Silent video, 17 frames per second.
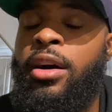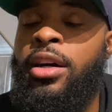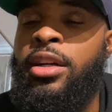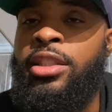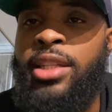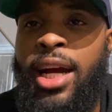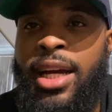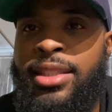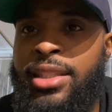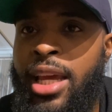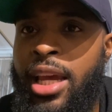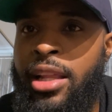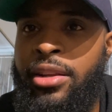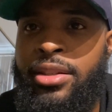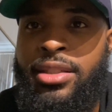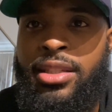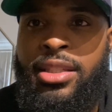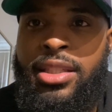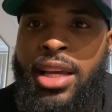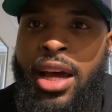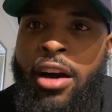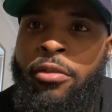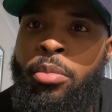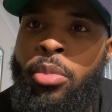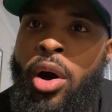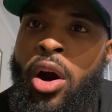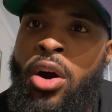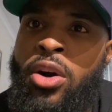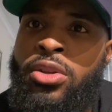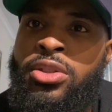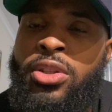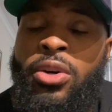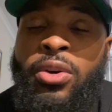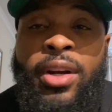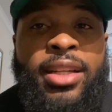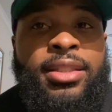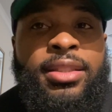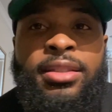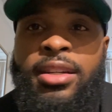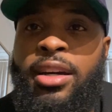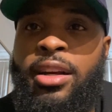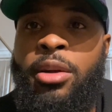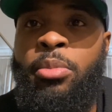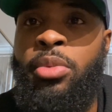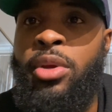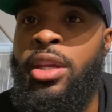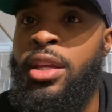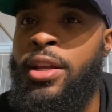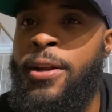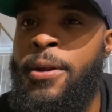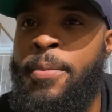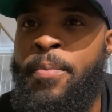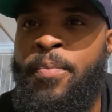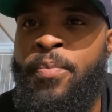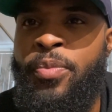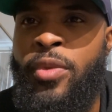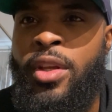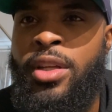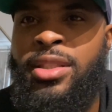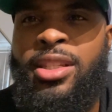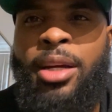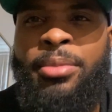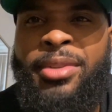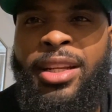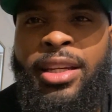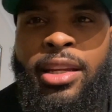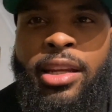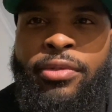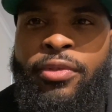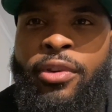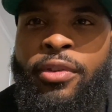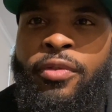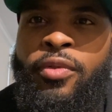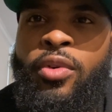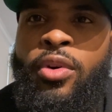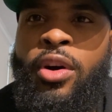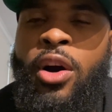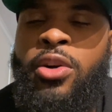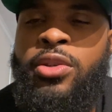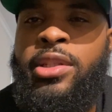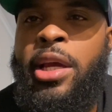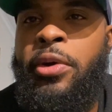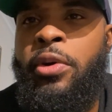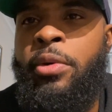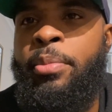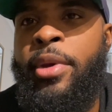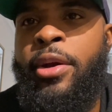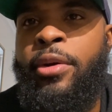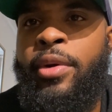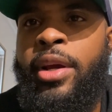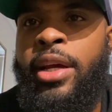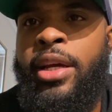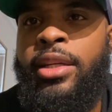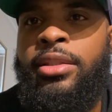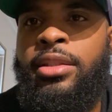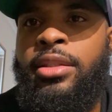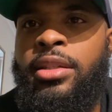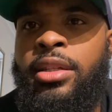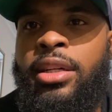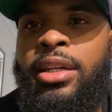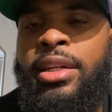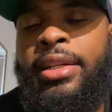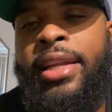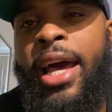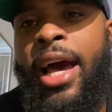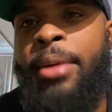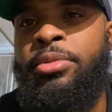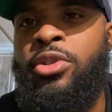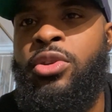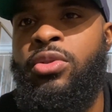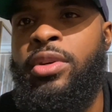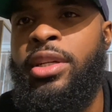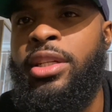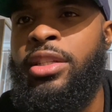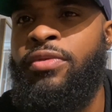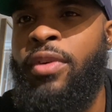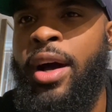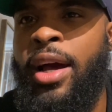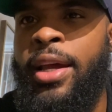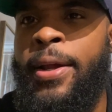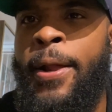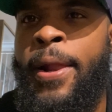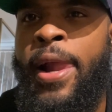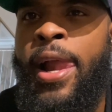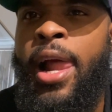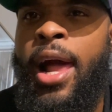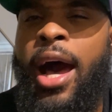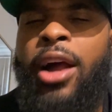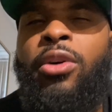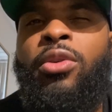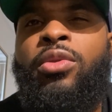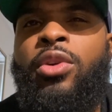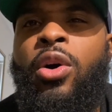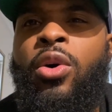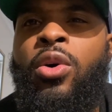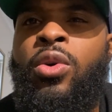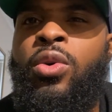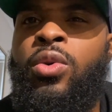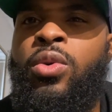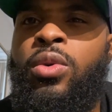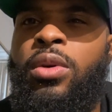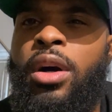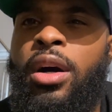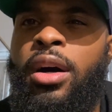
Josh Taylor is a southpaw, so that's going to be something different for Jose Ramirez to adapt to in this fight. I don't know